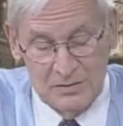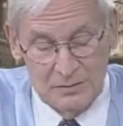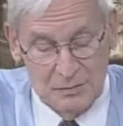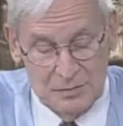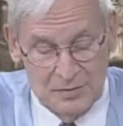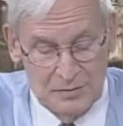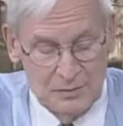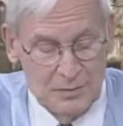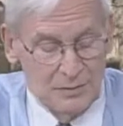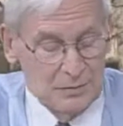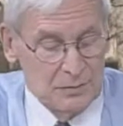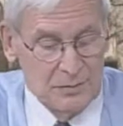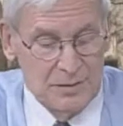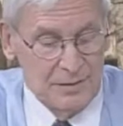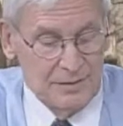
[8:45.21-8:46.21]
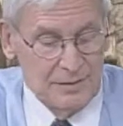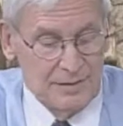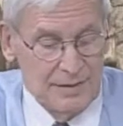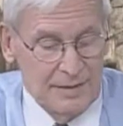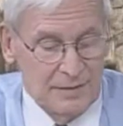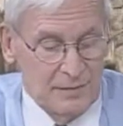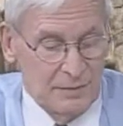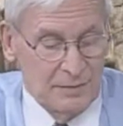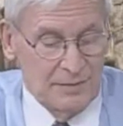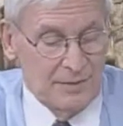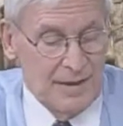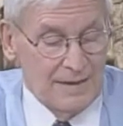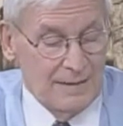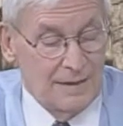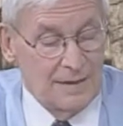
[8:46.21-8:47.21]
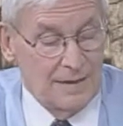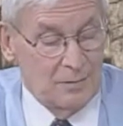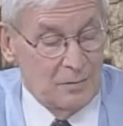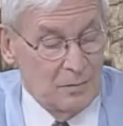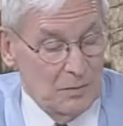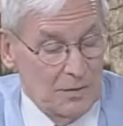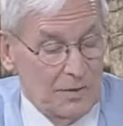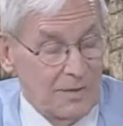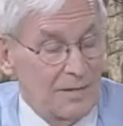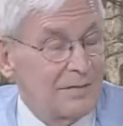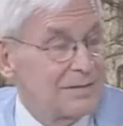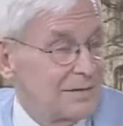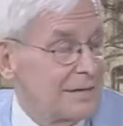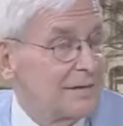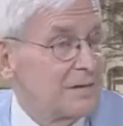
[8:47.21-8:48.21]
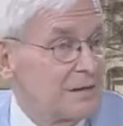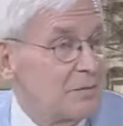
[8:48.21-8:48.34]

You wonder where did they come up with that name? Well, yes.